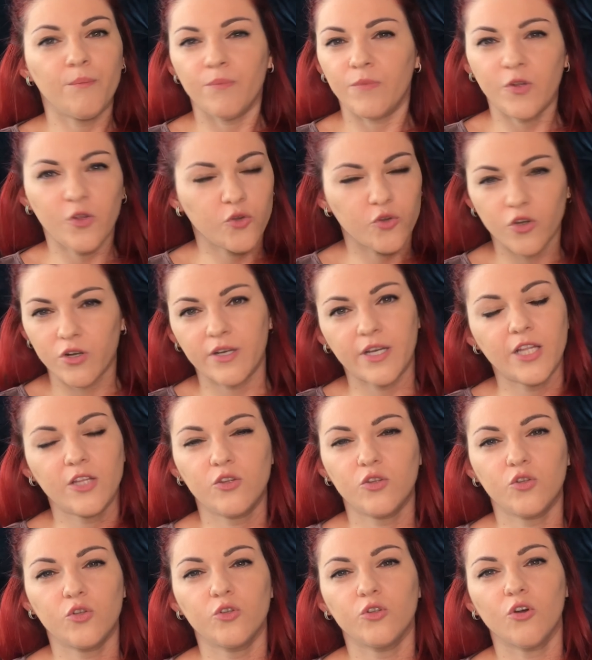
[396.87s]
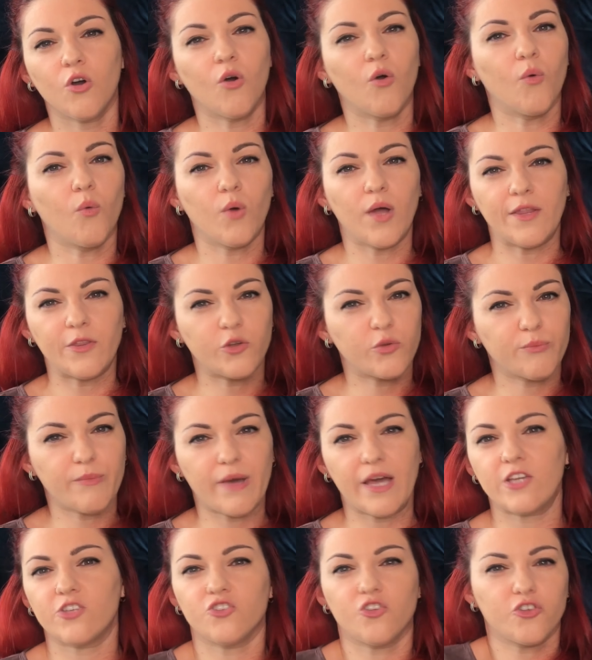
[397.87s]
You don't need to know and to
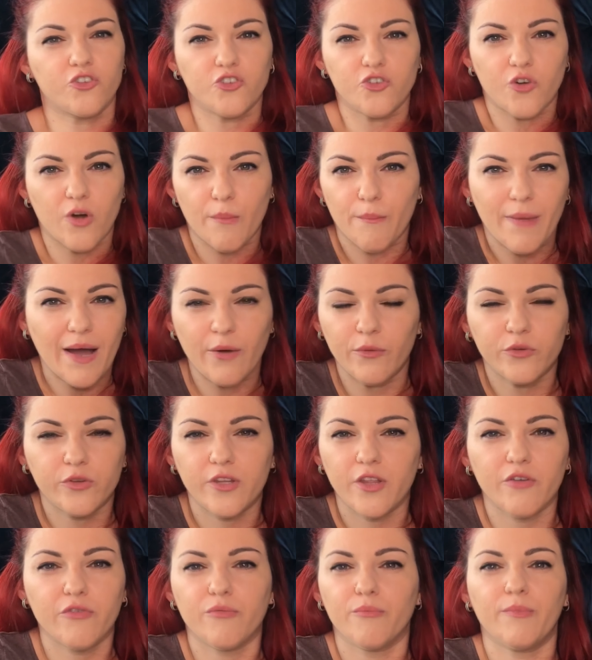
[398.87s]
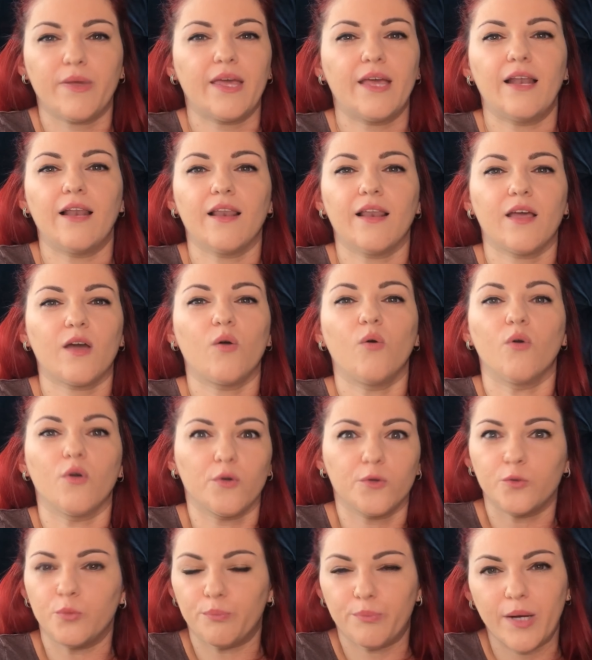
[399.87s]
measure your amount of milk or
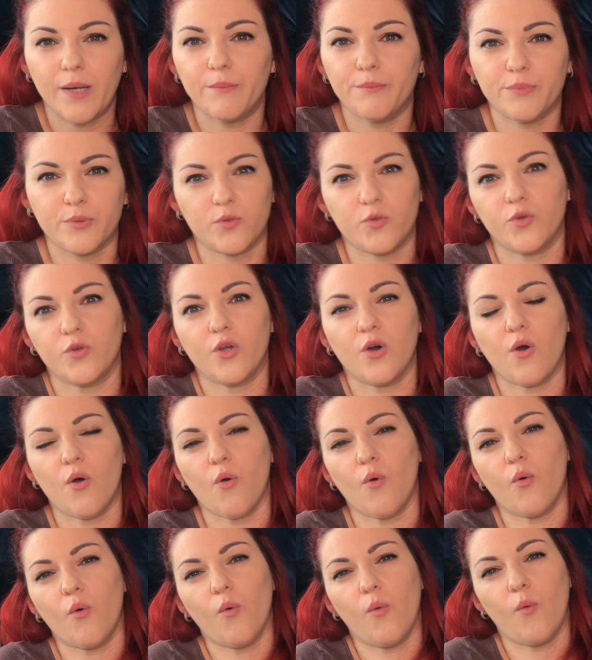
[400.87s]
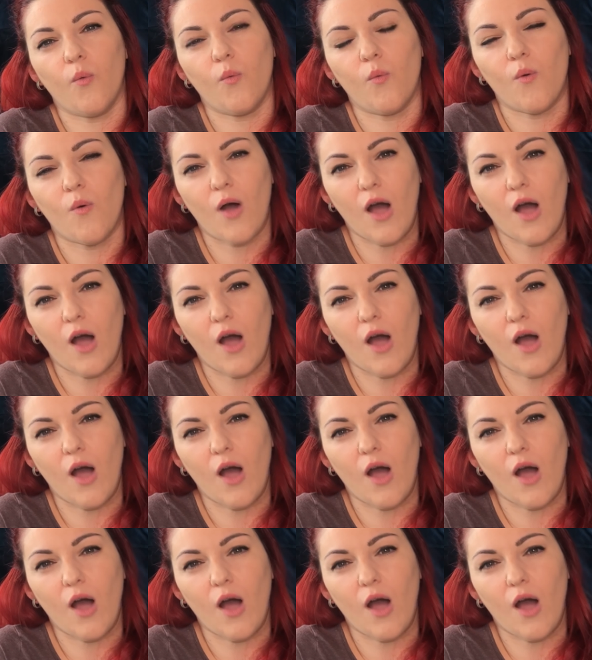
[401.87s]
to pump to know